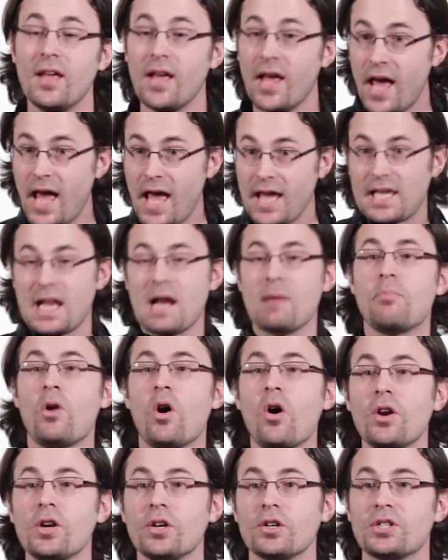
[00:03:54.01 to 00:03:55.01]
Hey, can I
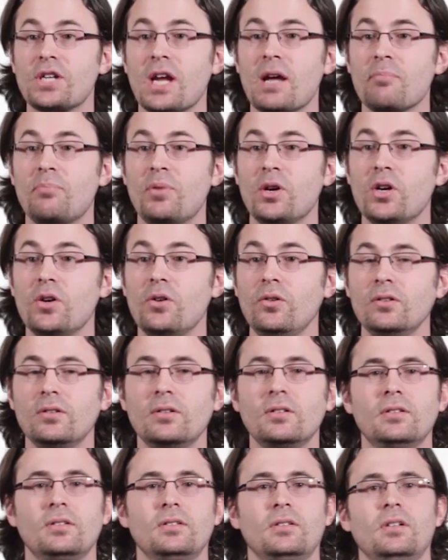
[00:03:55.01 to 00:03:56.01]
borrow your shampoo?
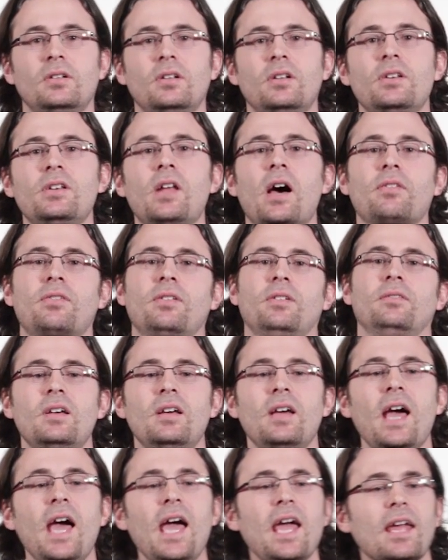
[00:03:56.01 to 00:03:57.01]
Nothing.
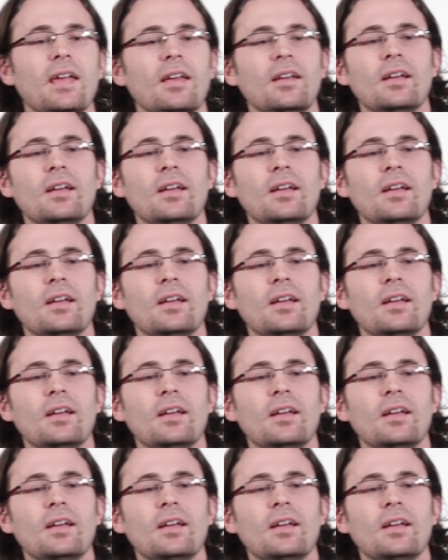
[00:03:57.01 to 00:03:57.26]
Hey,